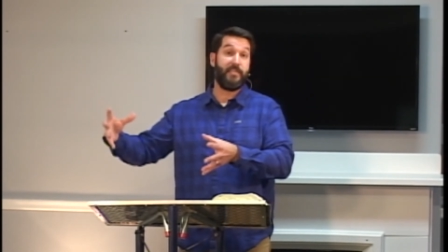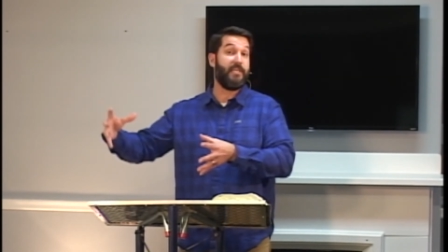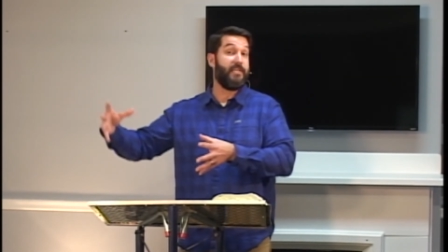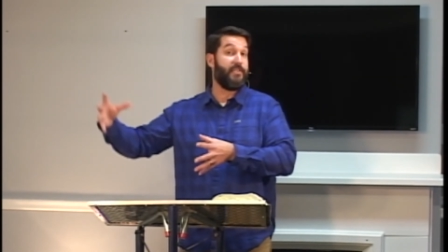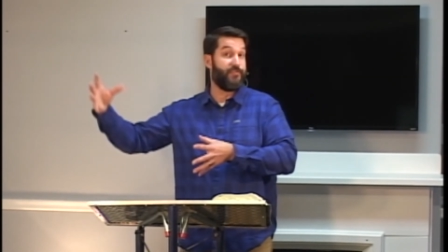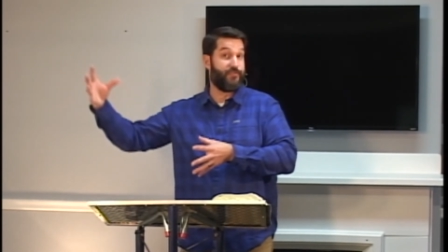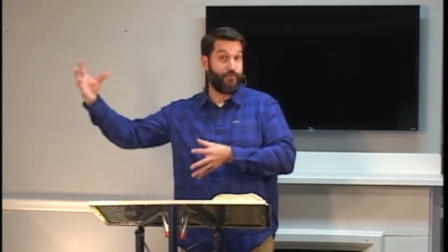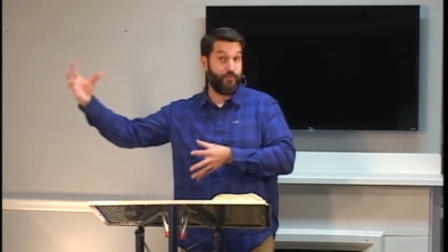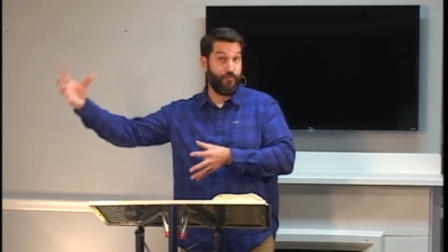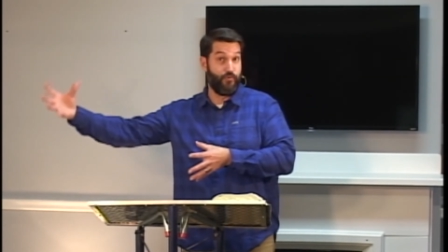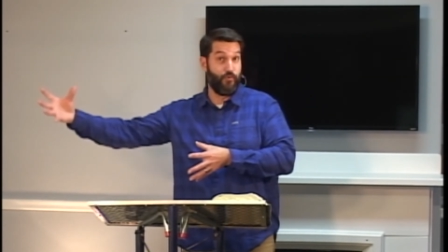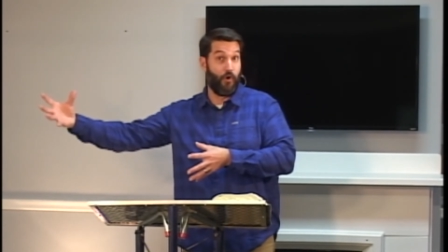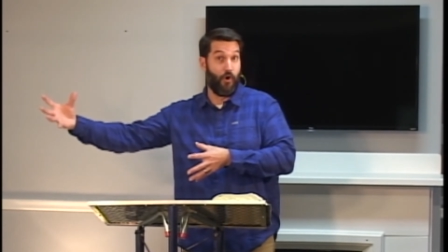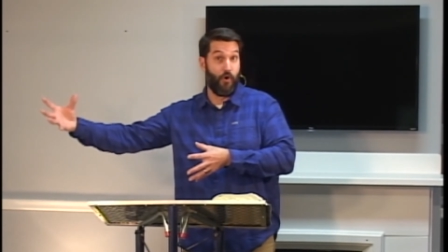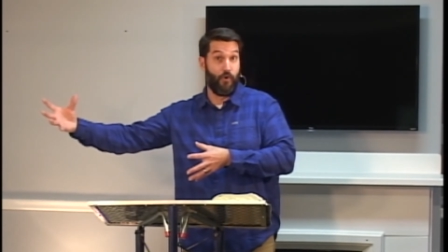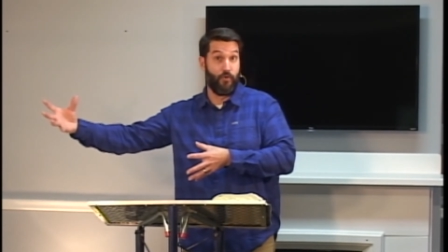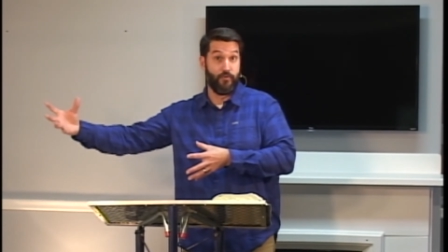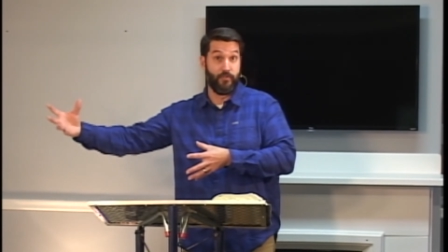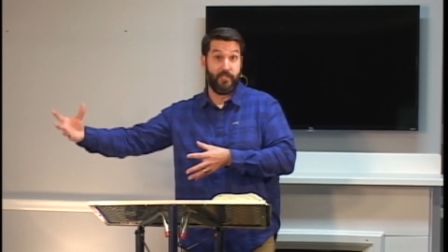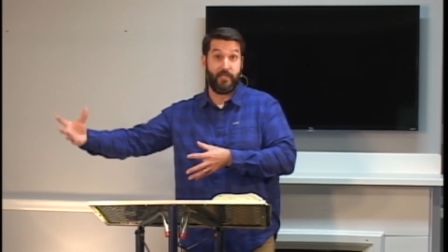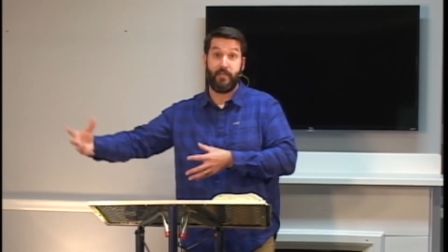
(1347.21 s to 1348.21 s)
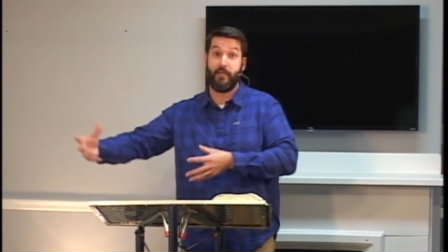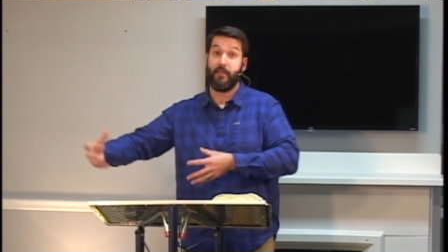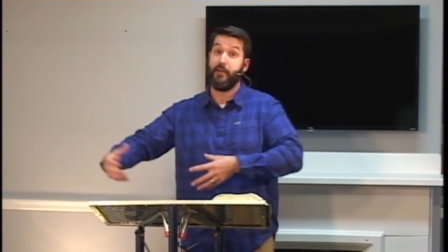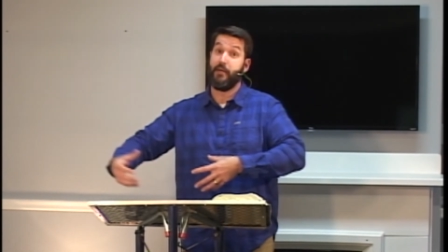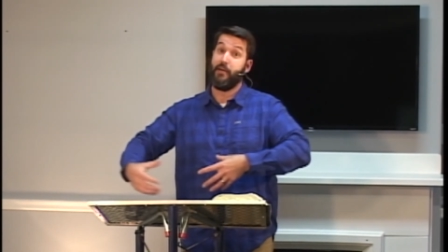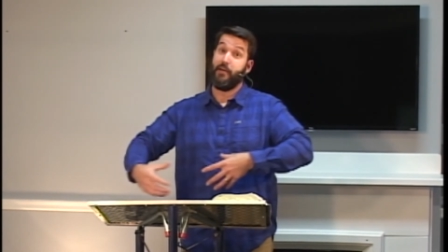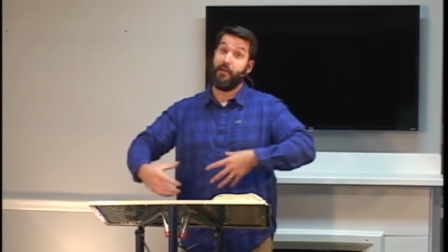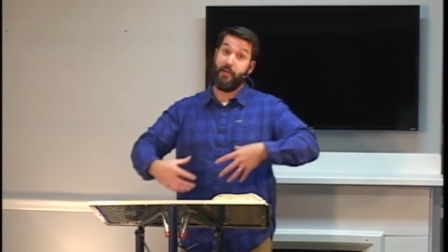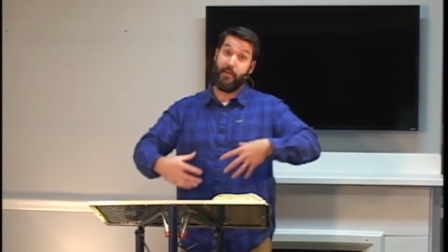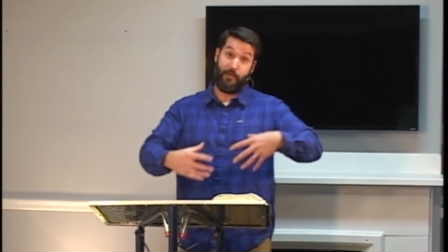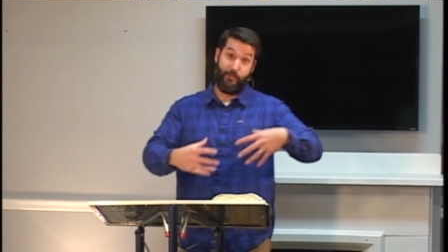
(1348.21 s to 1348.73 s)
He's too holy
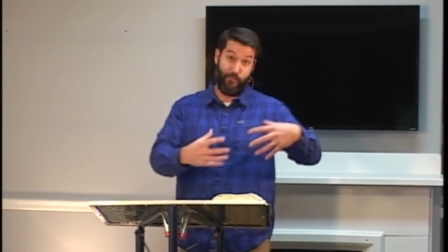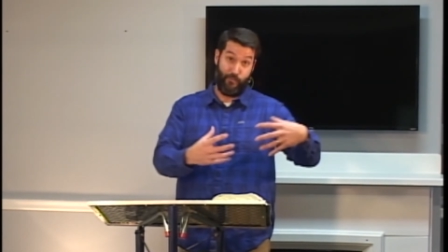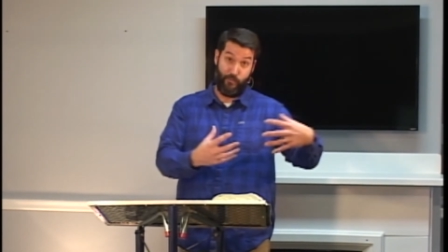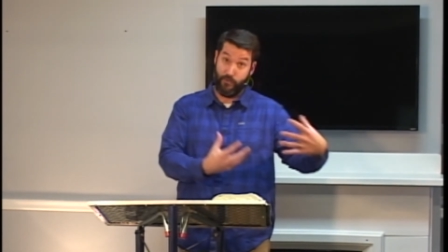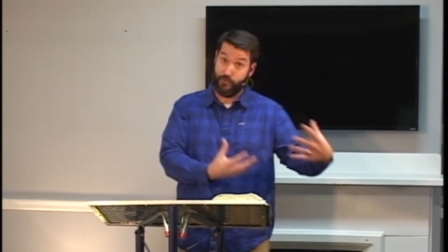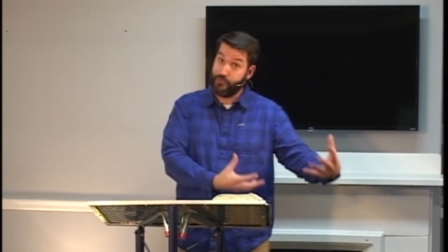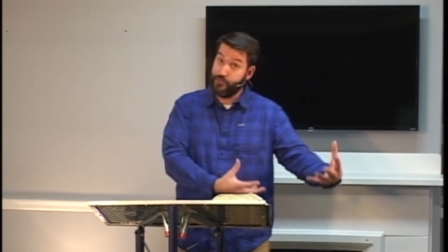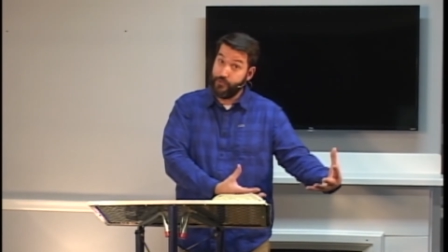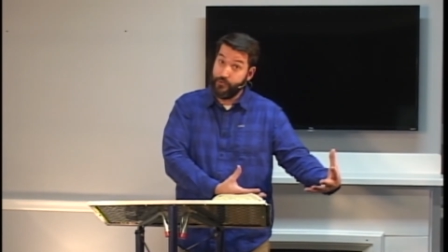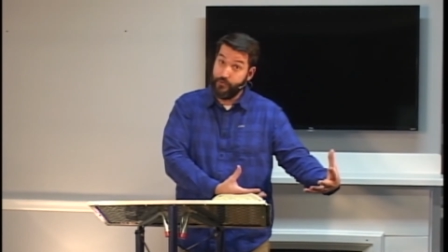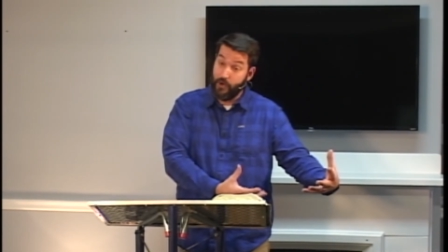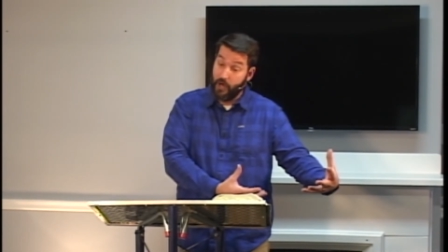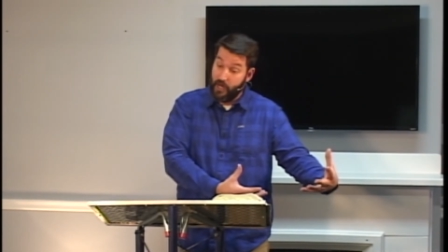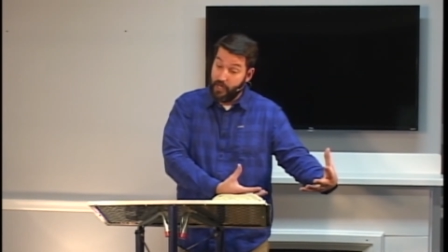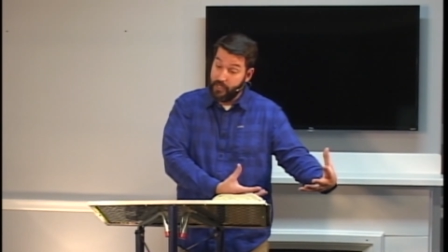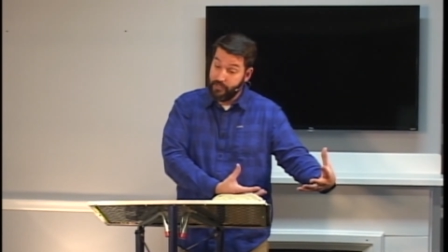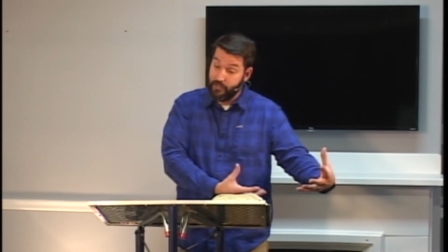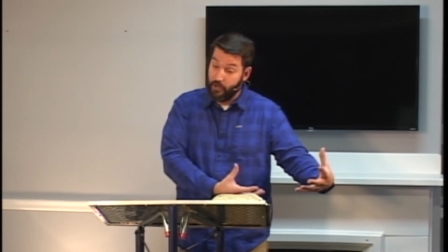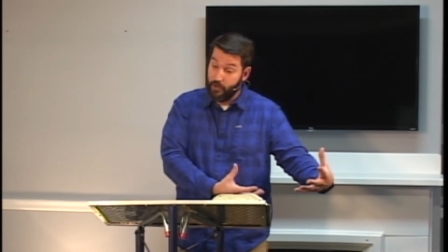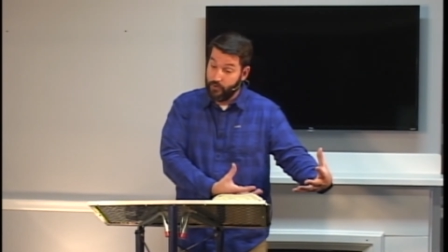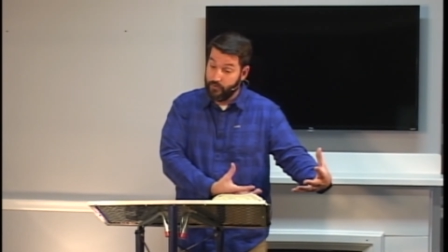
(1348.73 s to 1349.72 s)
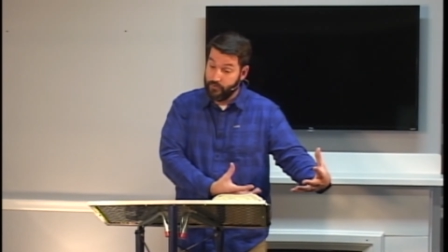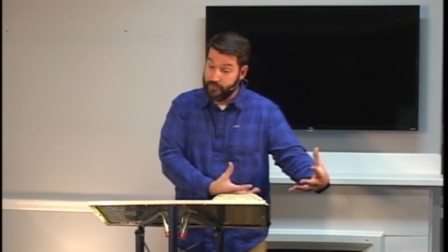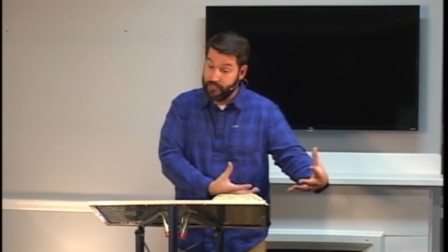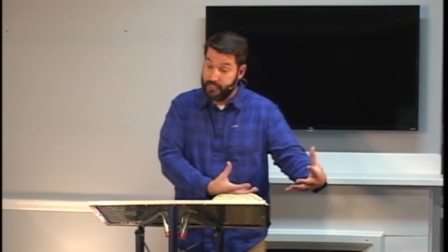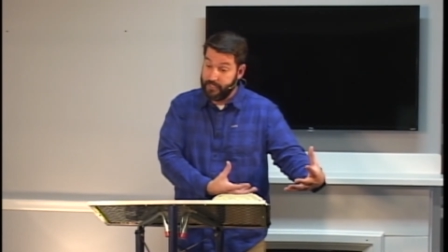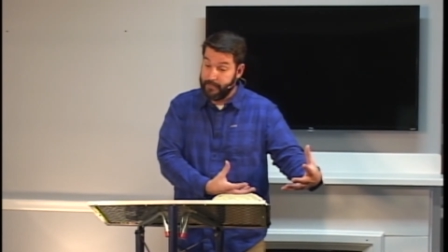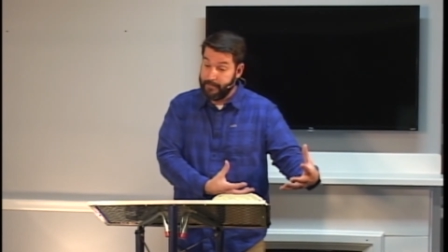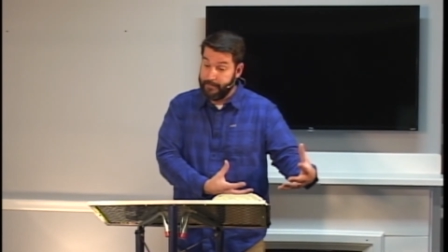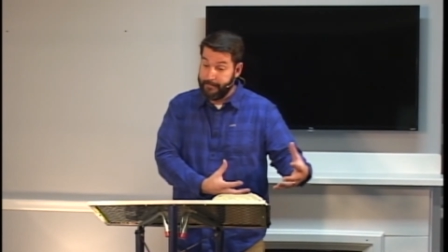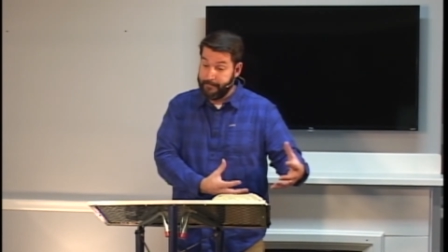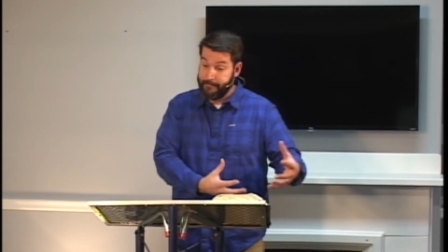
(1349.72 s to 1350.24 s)
and we're too unholy,